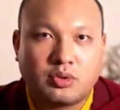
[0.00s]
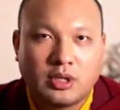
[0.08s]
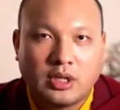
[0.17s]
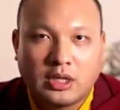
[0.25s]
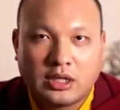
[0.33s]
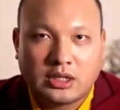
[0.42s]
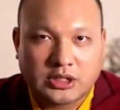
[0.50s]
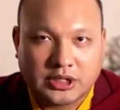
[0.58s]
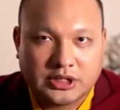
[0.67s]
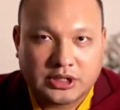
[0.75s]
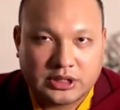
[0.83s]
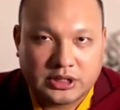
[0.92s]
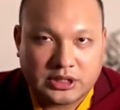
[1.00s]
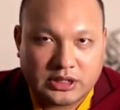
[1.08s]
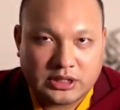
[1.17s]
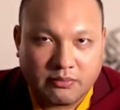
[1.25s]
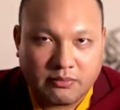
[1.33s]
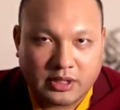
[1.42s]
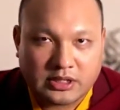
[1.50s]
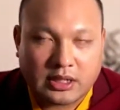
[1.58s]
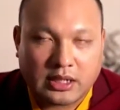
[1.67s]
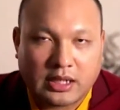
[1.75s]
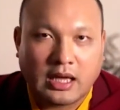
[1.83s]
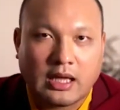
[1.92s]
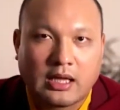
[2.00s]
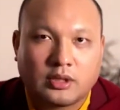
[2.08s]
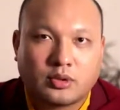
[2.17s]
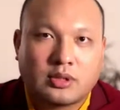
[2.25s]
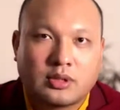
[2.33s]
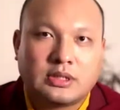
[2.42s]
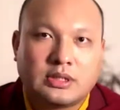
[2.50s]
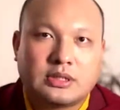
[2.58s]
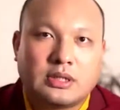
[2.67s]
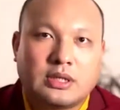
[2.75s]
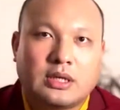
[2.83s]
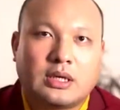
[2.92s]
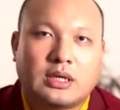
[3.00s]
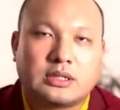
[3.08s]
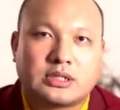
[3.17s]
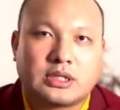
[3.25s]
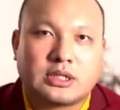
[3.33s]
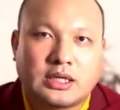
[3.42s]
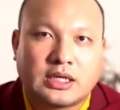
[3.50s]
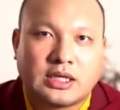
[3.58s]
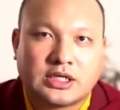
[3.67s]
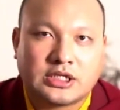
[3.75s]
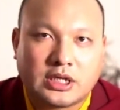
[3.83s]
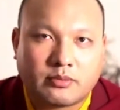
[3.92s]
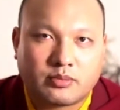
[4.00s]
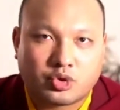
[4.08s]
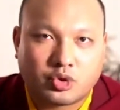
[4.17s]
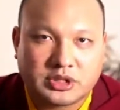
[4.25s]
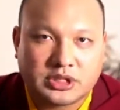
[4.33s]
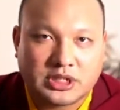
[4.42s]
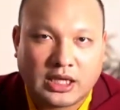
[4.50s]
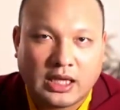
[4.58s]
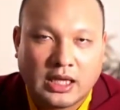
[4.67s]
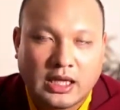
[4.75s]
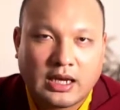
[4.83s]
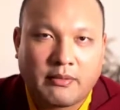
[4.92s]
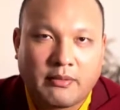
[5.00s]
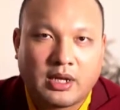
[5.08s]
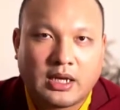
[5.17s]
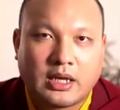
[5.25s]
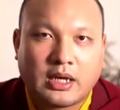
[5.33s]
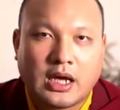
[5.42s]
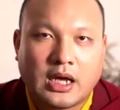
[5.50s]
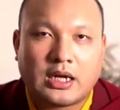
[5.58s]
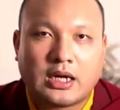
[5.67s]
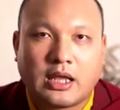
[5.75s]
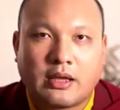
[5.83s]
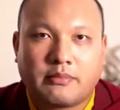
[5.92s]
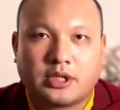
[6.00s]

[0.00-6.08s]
a citizen, but actually he's saying that actually is by nature the Dharmakaya, and he developed real